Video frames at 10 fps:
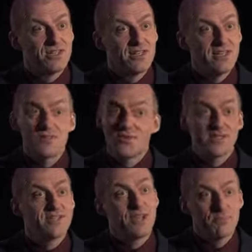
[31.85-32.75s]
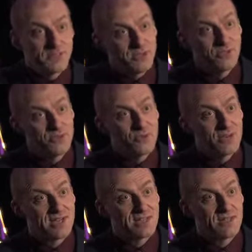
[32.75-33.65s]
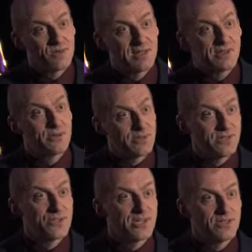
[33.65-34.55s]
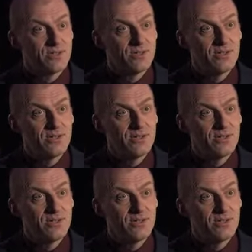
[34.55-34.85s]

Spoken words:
And it's very tempting to do that while doing the crescendo.